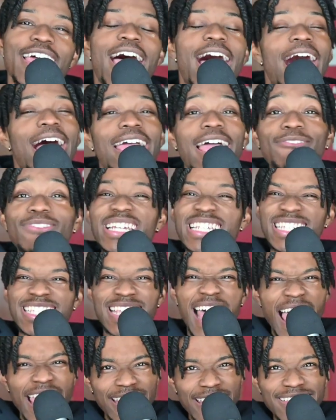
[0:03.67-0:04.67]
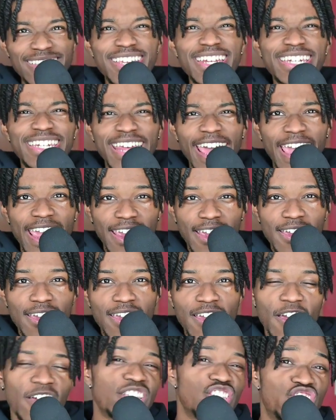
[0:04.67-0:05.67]
I have decided today
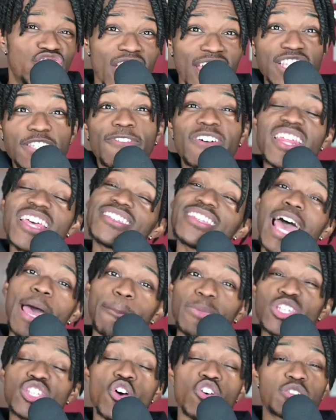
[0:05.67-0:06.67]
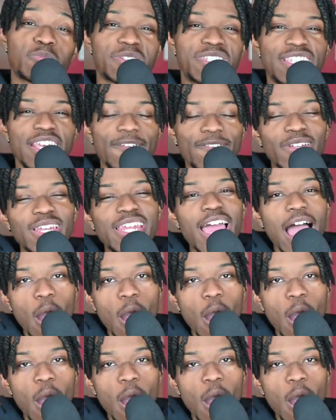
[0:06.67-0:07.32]
just for this episode specifically,